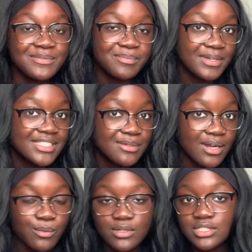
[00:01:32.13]
is basically what
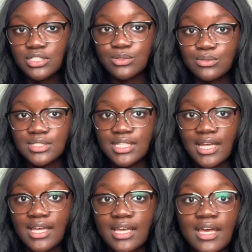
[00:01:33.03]
I wore to school
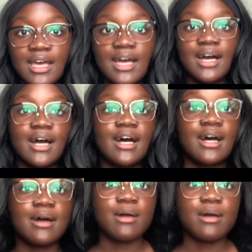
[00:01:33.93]
today. Uh,